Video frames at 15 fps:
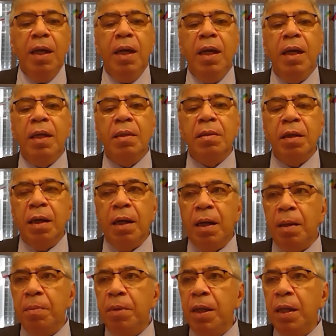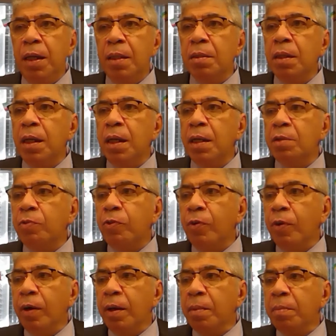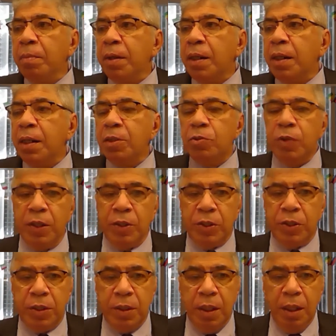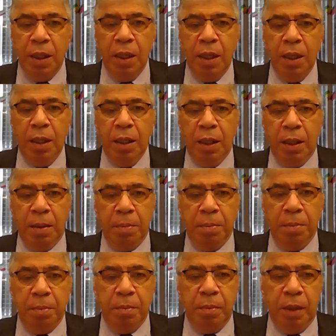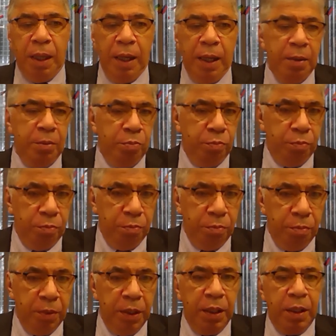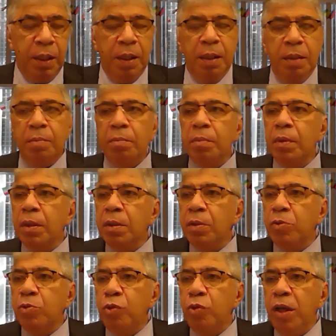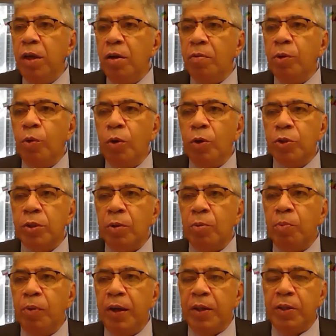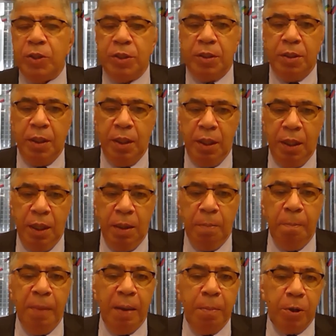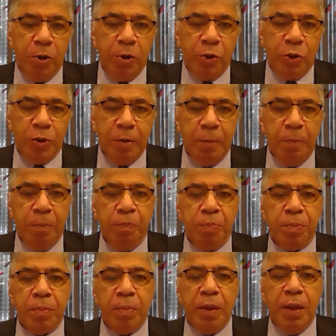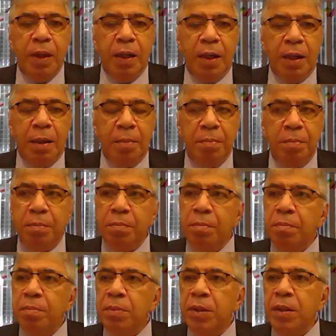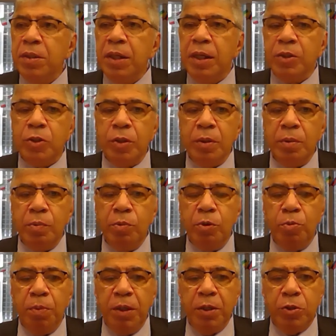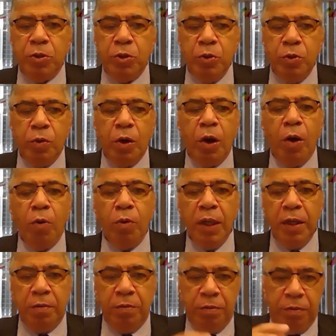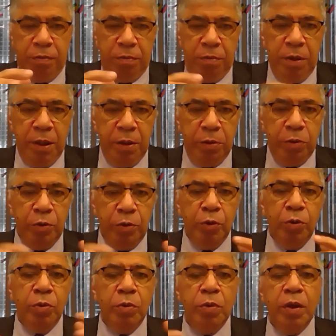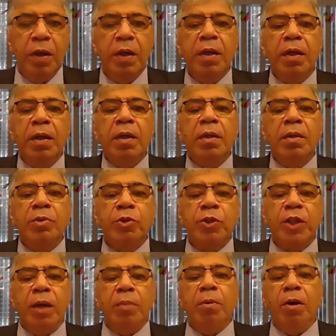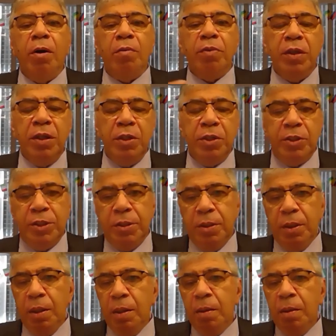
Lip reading: and for countries like 3 of the original BRICS members, the intention will be to co-live through some of these